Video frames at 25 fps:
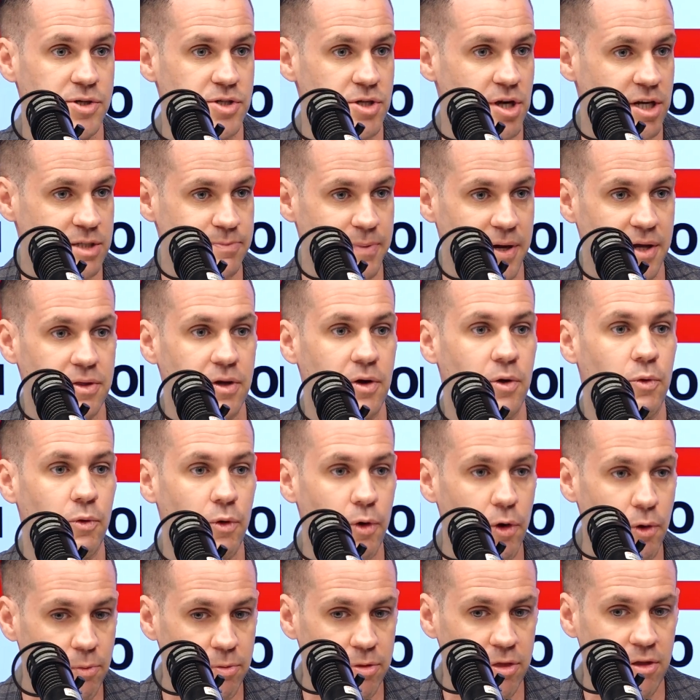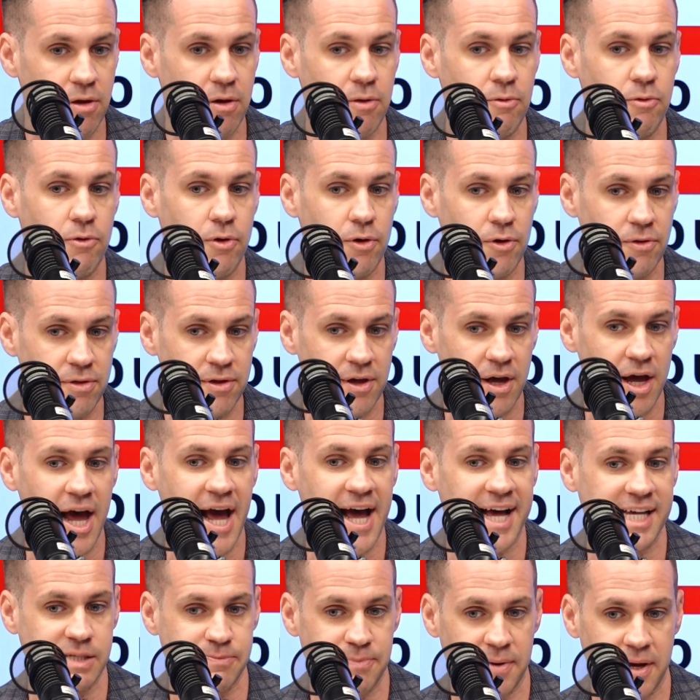we talked about the growth
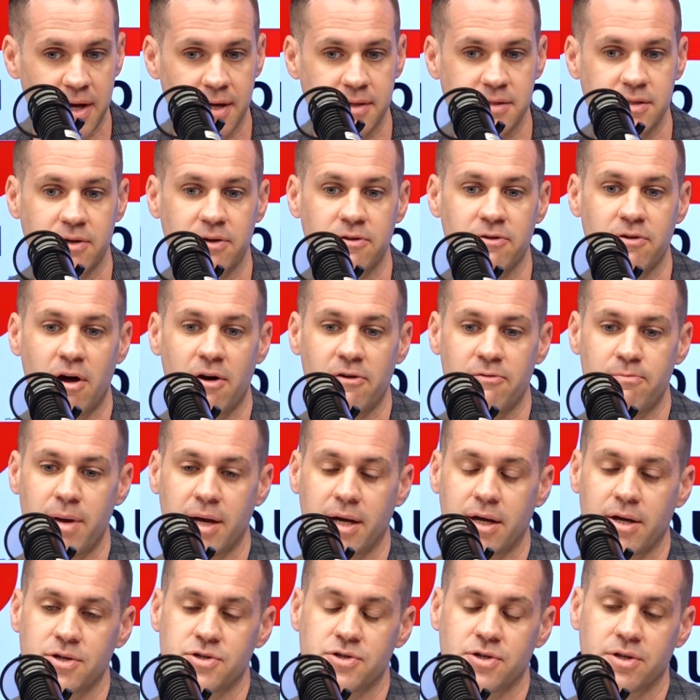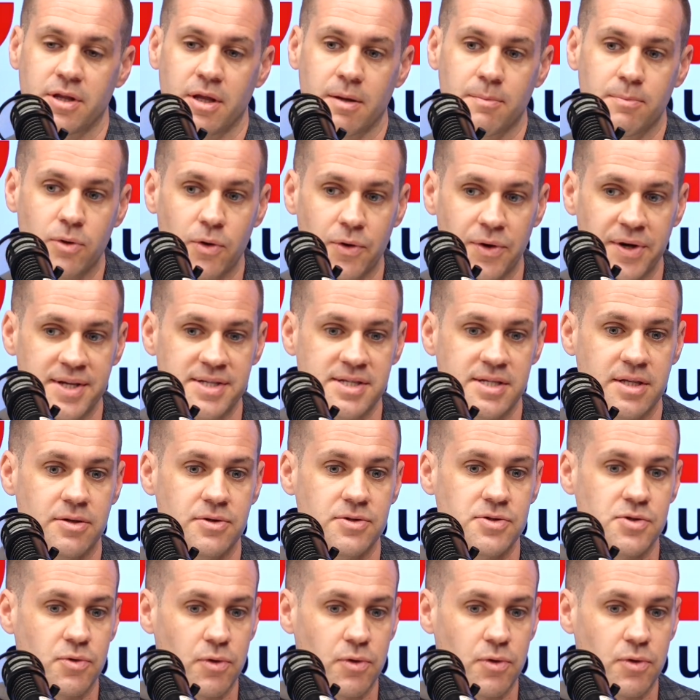aspect of making sure the employees see those